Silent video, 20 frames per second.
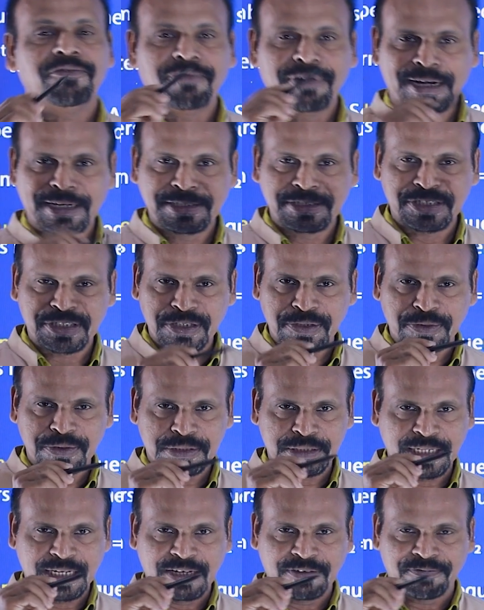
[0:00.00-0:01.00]
1, 2,
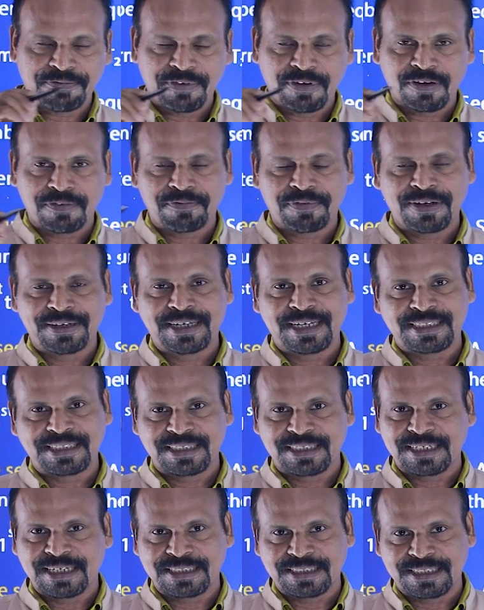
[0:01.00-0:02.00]
3, 4, 5,
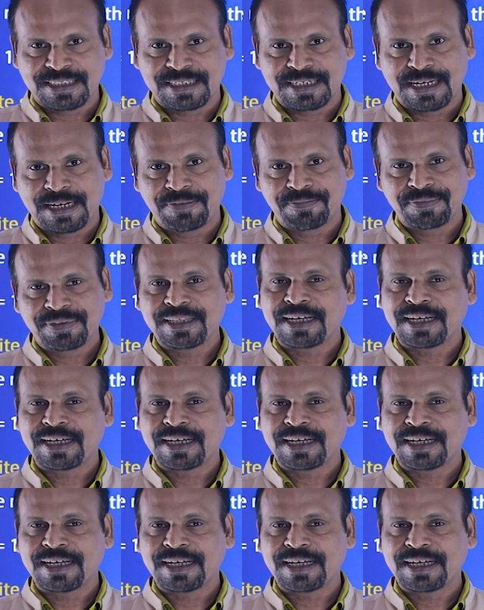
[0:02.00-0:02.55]
etc., etc.